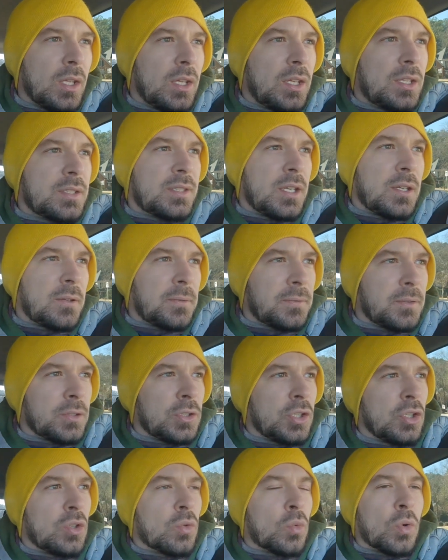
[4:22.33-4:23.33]

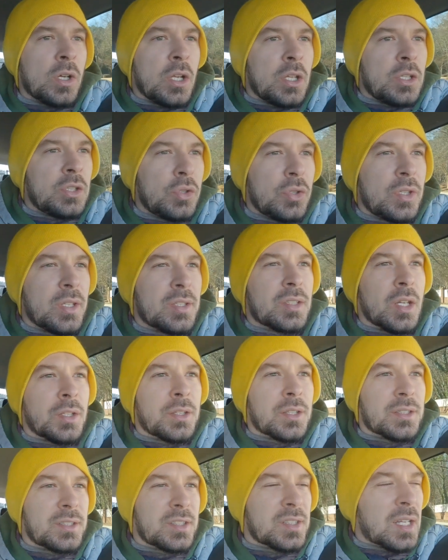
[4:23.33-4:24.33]
do you want to do this on
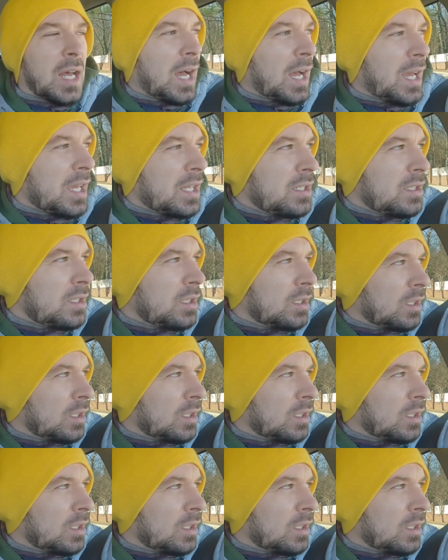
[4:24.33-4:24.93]
the side,